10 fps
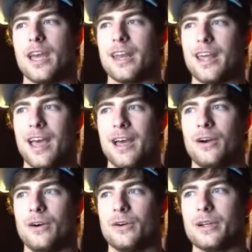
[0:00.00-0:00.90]
And
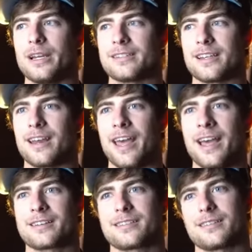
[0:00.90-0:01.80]
L is an
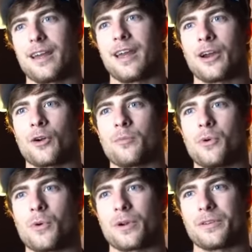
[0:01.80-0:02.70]

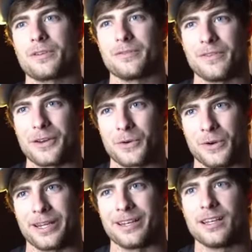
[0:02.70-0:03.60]
ex-airborne
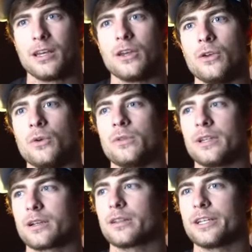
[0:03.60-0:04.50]
veteran who
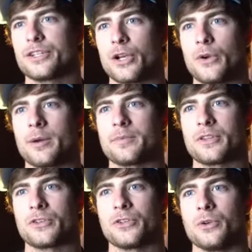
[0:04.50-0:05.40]
literally showed up to
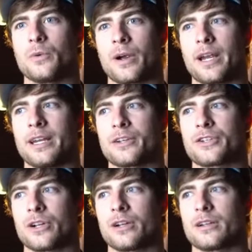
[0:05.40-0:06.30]
the shoot wearing a
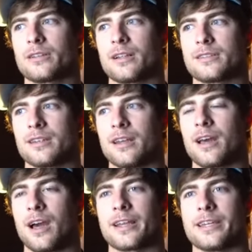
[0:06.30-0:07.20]
shirt that said,
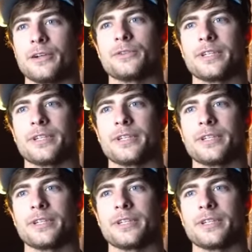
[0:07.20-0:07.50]
I kill